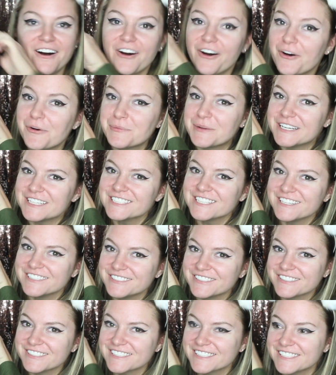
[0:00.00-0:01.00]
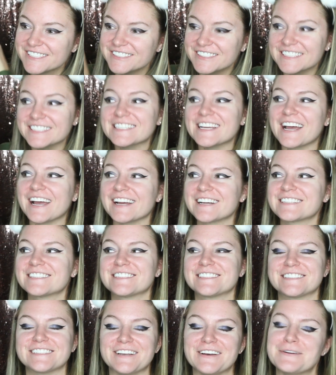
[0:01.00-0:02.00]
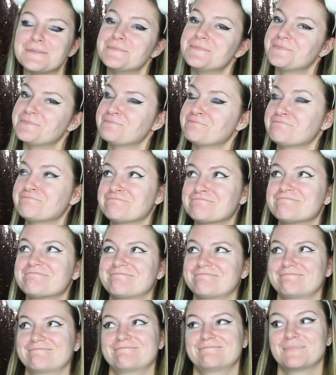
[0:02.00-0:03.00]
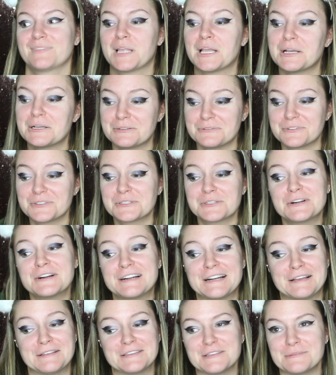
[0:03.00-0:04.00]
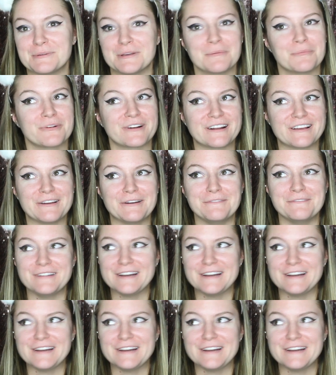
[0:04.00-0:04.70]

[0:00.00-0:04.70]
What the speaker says: all my shades are still intact, so it's turning out to be a pretty good